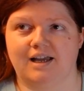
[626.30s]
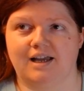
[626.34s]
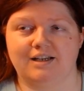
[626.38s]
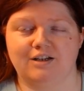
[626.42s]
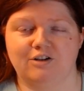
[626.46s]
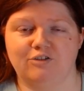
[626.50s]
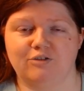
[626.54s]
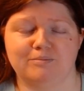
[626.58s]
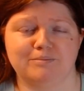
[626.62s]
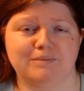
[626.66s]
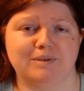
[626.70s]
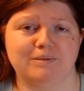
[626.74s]
I
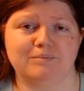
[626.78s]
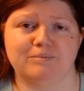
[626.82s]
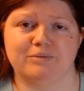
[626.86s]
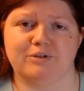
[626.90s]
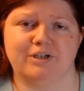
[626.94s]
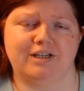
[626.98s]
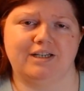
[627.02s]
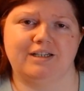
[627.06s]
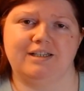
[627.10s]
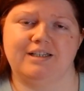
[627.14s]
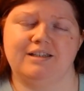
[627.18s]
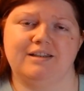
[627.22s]
don't
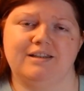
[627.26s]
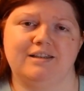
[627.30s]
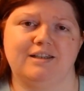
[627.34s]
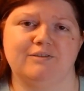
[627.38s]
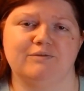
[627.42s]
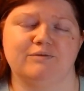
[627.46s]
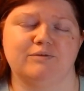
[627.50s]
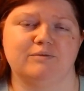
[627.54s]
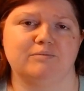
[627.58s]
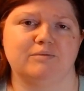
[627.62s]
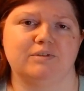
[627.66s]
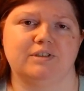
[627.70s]
remember
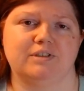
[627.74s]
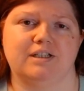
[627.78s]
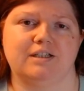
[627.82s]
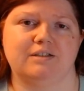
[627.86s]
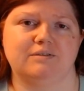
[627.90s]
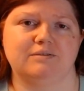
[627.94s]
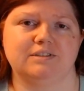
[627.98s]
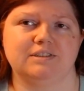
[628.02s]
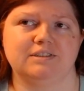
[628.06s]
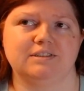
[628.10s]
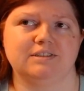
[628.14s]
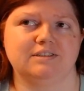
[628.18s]
anything from when
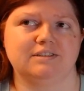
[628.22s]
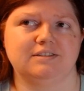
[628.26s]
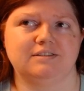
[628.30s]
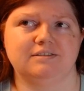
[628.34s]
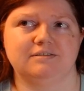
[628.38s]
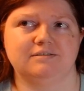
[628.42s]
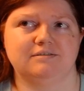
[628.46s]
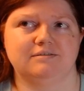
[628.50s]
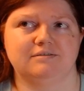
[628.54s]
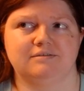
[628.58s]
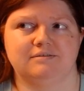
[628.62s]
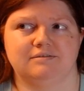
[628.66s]
I was
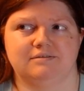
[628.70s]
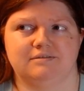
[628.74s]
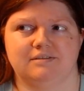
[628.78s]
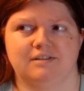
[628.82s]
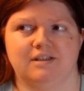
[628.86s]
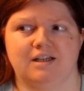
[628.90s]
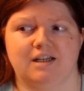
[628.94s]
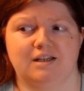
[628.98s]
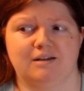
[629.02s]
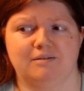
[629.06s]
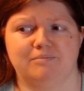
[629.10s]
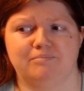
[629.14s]

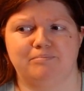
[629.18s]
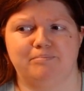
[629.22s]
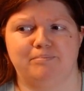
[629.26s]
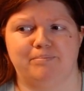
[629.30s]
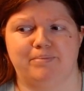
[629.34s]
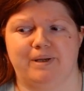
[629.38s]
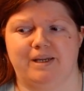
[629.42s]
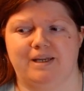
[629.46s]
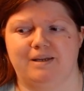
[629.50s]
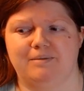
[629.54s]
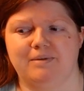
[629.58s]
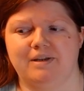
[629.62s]
a
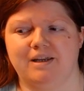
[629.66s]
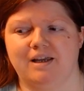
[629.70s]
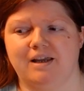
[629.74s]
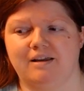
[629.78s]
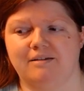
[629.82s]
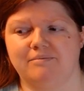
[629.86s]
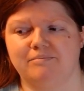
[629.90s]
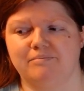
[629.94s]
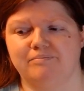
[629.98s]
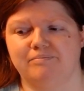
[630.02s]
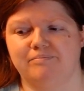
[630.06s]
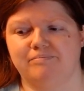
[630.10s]
baby.
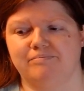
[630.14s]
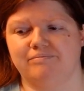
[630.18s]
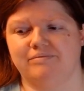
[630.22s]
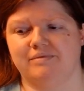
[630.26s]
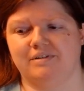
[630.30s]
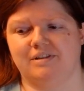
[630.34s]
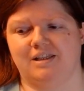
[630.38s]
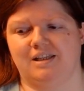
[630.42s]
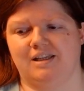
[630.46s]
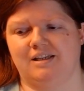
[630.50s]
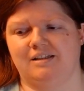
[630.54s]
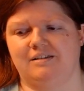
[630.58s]
I
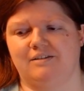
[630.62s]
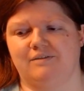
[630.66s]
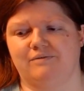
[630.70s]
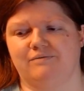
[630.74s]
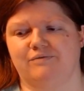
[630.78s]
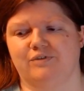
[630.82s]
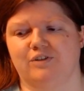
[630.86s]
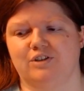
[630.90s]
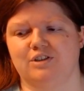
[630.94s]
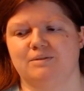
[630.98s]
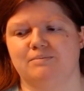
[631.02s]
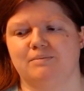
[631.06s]
think the
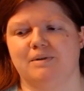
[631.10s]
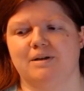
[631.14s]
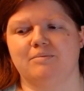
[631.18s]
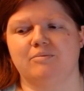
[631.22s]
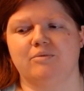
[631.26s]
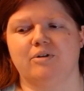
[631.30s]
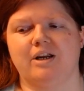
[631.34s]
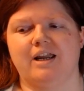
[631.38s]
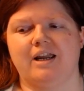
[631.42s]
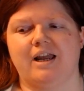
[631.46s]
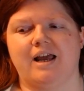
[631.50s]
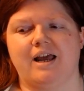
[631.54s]
first
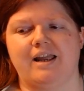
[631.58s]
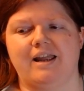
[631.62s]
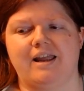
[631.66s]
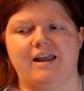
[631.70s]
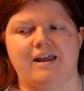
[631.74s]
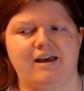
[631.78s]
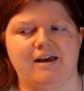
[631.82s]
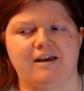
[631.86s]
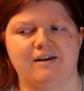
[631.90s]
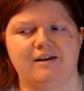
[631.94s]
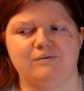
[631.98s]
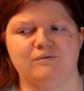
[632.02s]
memory I
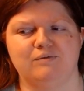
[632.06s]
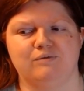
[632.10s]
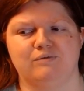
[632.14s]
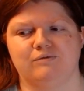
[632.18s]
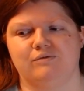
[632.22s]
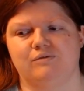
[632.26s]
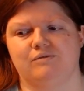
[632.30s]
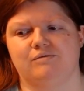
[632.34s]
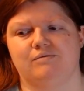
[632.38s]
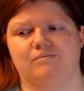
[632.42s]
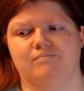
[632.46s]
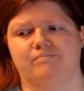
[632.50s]
have
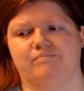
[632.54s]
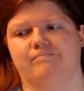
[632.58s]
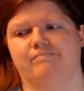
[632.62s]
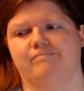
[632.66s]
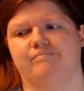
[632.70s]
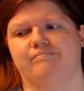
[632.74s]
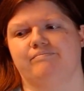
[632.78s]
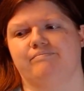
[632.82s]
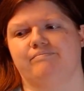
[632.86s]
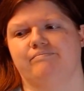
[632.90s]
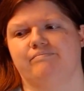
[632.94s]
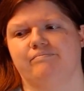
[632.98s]
is
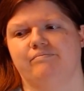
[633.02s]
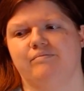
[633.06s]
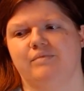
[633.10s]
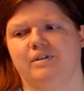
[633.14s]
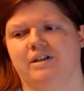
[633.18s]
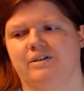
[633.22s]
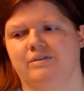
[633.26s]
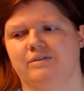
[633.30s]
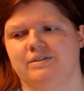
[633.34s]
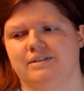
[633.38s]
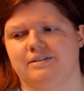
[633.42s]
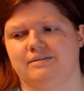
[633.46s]

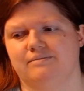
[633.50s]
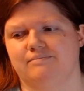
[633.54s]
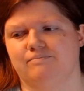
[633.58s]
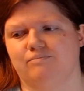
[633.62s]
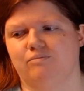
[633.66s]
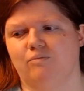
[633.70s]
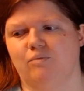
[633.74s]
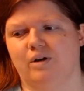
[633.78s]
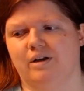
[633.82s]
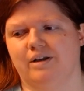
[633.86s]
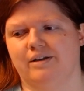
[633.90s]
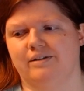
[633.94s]
when I was
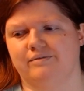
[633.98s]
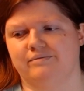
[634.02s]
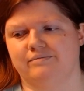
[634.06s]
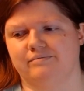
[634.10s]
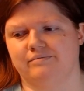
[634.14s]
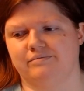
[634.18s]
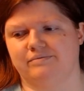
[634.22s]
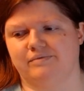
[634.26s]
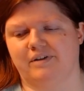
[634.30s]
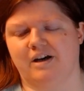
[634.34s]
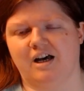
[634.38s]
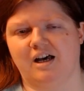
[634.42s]
what
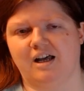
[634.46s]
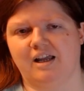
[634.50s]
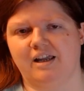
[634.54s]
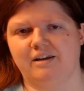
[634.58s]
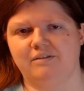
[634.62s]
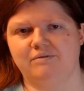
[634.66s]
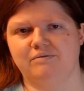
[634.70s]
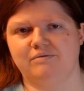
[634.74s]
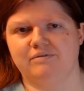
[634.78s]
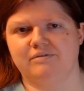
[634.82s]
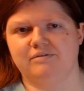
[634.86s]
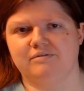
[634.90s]

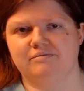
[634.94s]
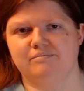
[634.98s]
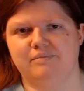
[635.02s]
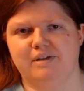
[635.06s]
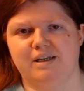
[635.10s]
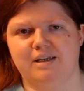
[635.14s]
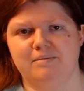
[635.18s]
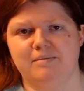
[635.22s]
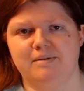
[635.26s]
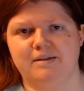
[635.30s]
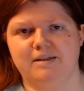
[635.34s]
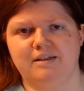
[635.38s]
five,
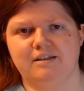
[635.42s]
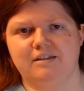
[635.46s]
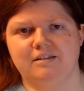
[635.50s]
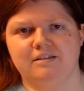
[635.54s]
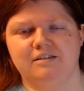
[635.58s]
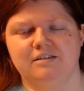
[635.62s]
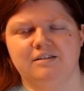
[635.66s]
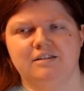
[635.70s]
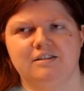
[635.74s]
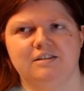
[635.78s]
maybe.